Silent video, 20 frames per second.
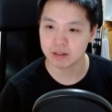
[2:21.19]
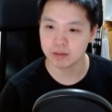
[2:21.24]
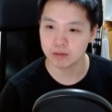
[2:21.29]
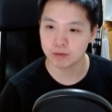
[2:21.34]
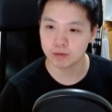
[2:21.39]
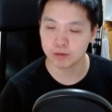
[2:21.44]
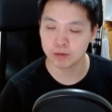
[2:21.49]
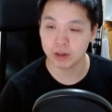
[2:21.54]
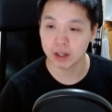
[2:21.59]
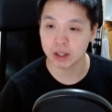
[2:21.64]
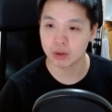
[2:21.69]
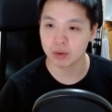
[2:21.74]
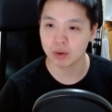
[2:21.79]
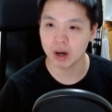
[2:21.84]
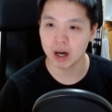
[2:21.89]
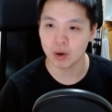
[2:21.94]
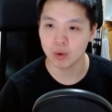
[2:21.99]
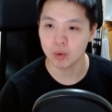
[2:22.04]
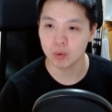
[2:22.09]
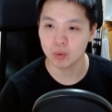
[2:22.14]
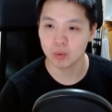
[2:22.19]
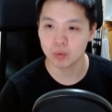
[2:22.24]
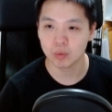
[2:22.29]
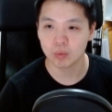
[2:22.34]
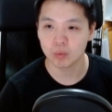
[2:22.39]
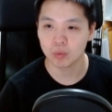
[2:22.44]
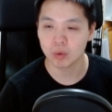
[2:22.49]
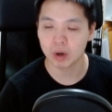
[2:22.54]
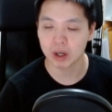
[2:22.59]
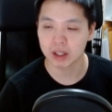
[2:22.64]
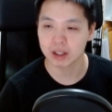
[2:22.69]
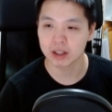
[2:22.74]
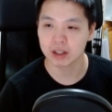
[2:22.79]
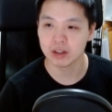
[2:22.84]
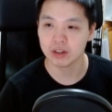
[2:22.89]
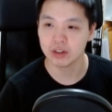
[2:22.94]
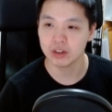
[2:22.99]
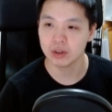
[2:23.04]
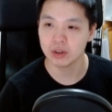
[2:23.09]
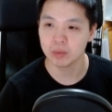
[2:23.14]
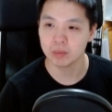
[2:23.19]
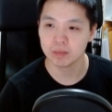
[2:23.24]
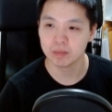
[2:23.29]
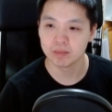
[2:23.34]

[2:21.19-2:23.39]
figure out what it can do,